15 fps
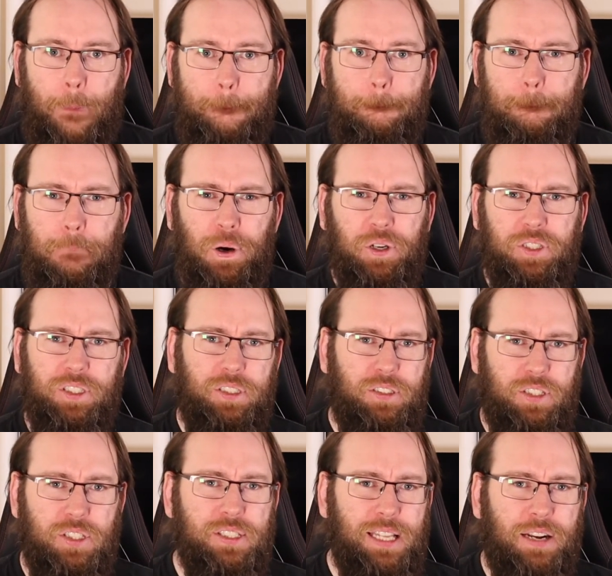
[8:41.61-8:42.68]
But
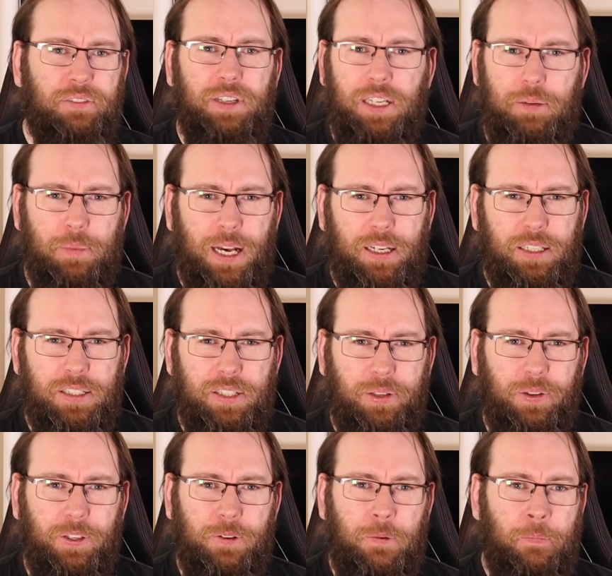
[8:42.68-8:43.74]
does that really matter to
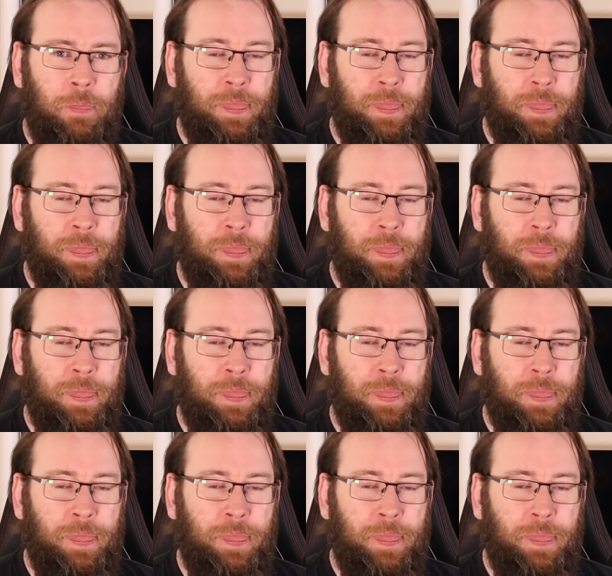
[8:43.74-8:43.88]
you?